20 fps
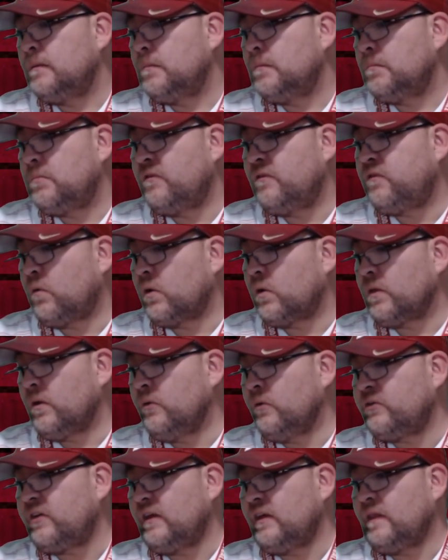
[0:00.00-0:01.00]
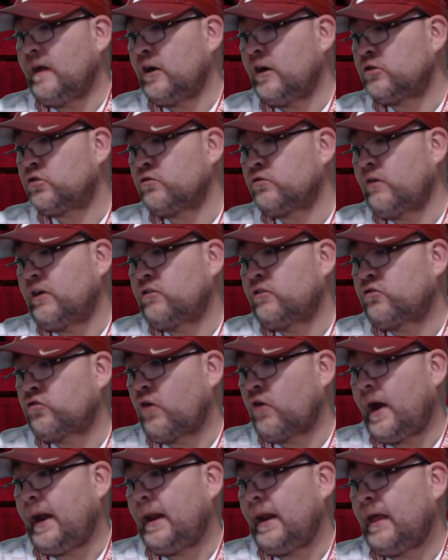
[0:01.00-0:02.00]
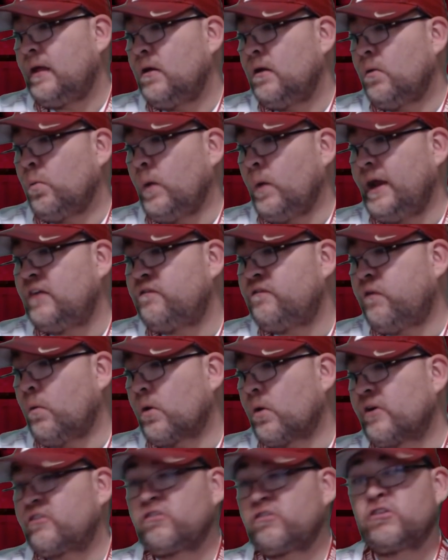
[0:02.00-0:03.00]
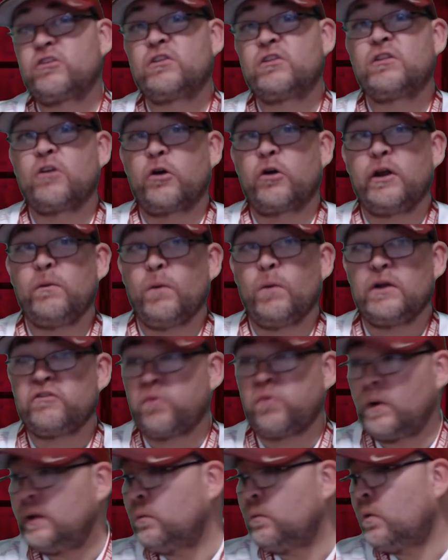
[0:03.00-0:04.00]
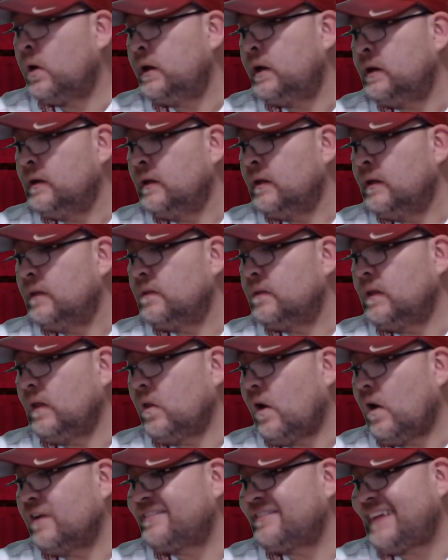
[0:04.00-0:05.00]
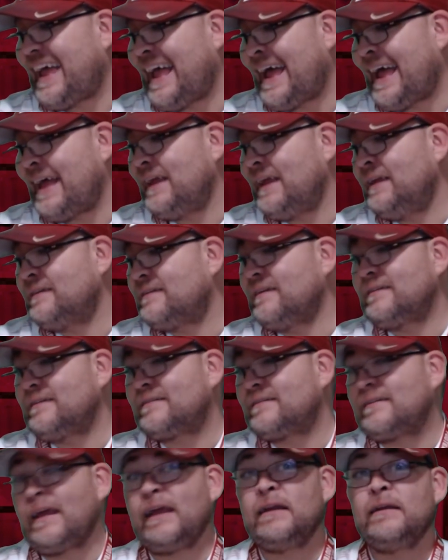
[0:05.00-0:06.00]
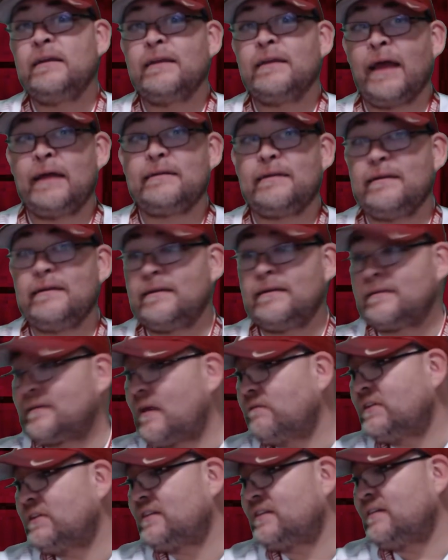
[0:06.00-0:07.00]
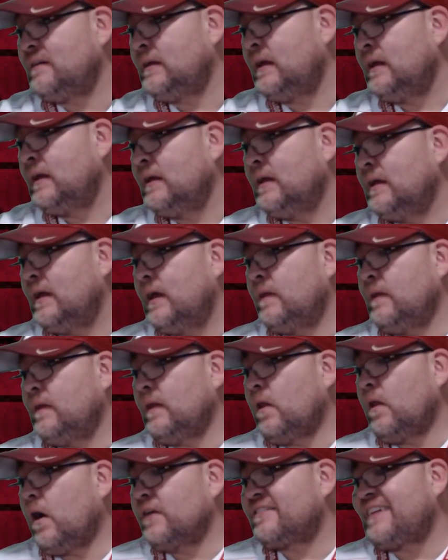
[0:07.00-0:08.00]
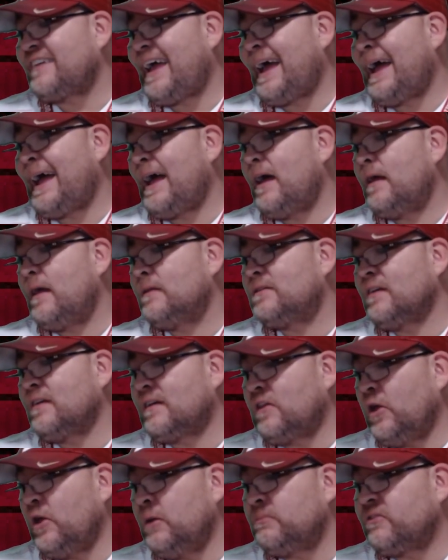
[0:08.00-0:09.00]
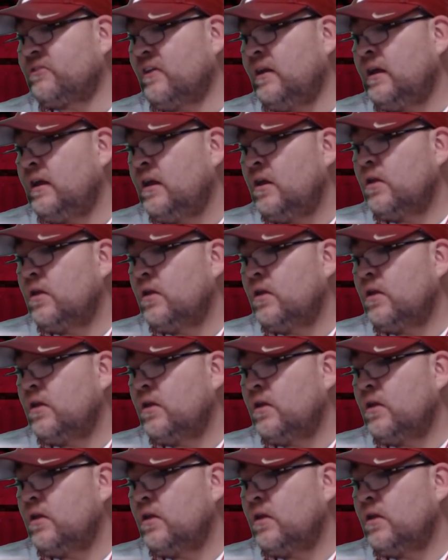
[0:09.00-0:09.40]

before losing their 3 straight. Wake Forest, 31-21. They lost at NC State, 19-17. And they lost to Clemson,